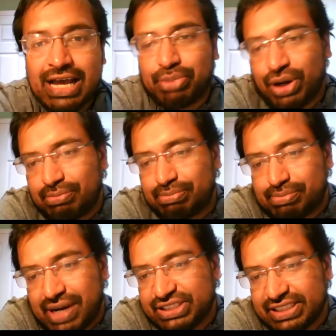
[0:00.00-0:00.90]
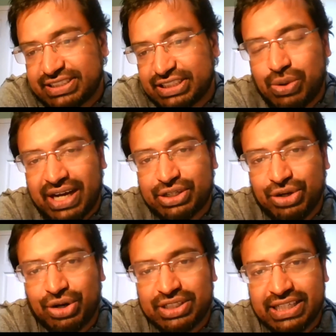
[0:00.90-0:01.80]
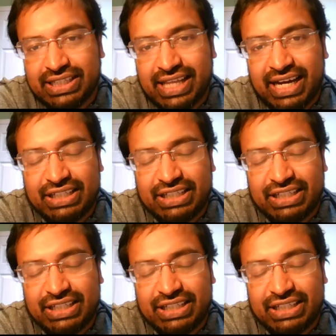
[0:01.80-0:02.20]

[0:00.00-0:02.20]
But Manchester's quite good in that